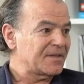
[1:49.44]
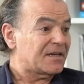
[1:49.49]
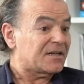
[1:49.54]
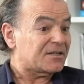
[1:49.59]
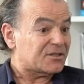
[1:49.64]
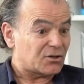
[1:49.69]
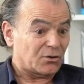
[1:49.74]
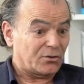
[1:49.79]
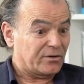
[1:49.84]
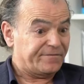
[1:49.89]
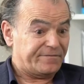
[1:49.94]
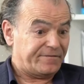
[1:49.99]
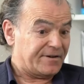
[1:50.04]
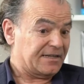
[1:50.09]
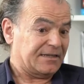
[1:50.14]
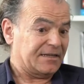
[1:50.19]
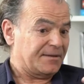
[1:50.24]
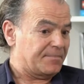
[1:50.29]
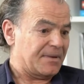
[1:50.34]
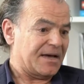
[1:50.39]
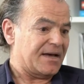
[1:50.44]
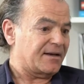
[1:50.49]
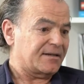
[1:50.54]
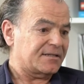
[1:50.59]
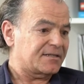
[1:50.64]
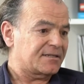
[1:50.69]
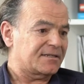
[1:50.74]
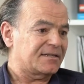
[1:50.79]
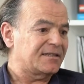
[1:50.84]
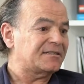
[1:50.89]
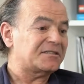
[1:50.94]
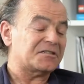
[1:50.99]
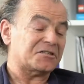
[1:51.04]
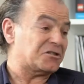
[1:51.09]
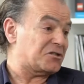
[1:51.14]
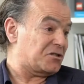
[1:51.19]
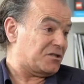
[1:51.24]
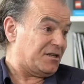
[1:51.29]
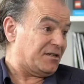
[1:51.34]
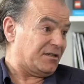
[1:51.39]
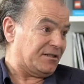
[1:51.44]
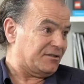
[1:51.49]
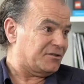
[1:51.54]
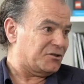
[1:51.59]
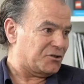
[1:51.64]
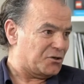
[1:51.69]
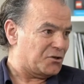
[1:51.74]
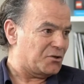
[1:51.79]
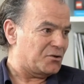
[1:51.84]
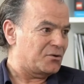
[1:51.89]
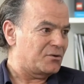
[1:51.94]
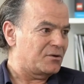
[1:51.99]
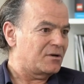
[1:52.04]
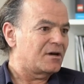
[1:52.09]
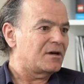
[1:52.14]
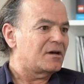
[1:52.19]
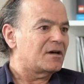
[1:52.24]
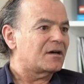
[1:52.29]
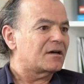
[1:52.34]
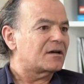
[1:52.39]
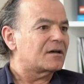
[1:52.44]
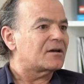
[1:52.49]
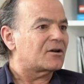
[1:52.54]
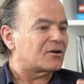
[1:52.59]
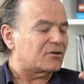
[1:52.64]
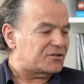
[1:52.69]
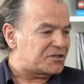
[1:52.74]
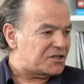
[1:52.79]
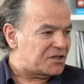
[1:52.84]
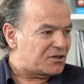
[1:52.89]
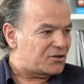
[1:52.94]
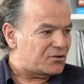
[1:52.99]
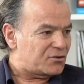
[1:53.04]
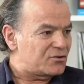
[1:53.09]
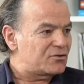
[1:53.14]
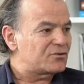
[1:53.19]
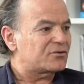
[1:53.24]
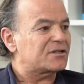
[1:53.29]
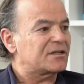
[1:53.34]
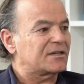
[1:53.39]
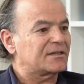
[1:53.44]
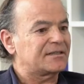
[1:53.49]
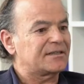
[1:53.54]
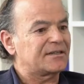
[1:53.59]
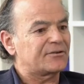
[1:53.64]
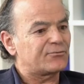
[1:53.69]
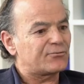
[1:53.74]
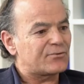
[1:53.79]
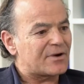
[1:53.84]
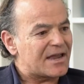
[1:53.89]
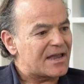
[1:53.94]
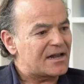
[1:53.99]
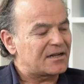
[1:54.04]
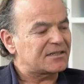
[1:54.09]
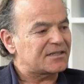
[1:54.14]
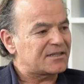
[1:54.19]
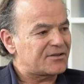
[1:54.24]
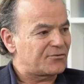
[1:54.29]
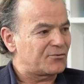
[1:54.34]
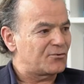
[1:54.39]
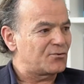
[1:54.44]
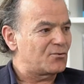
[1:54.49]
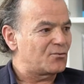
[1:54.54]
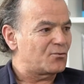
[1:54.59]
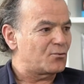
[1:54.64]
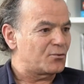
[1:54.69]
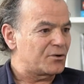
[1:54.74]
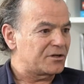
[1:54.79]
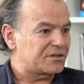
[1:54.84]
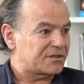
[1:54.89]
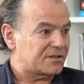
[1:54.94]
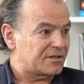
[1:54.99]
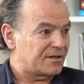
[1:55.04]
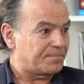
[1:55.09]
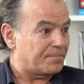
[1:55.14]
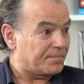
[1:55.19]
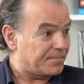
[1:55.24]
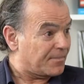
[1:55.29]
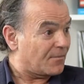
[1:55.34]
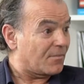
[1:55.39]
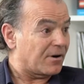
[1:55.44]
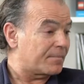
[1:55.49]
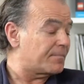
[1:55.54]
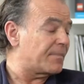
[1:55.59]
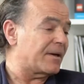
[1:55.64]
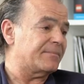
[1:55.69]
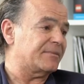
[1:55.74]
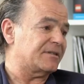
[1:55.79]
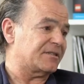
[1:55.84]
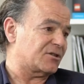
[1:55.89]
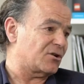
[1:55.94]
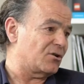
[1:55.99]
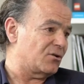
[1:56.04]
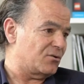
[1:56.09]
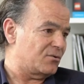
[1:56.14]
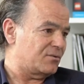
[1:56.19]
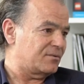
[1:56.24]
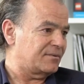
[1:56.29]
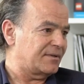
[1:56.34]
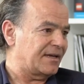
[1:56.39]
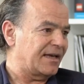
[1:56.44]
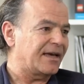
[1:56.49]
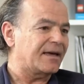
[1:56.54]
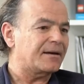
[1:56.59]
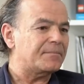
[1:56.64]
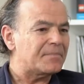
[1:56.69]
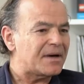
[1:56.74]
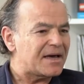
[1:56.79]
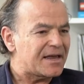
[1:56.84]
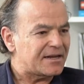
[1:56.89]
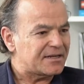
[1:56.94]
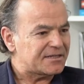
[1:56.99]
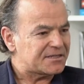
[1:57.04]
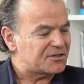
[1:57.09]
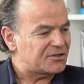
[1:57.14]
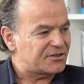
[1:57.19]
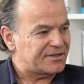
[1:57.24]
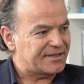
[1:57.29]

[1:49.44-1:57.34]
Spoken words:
So in fact, the banks need still to continue using the rails through which the card payments go and manage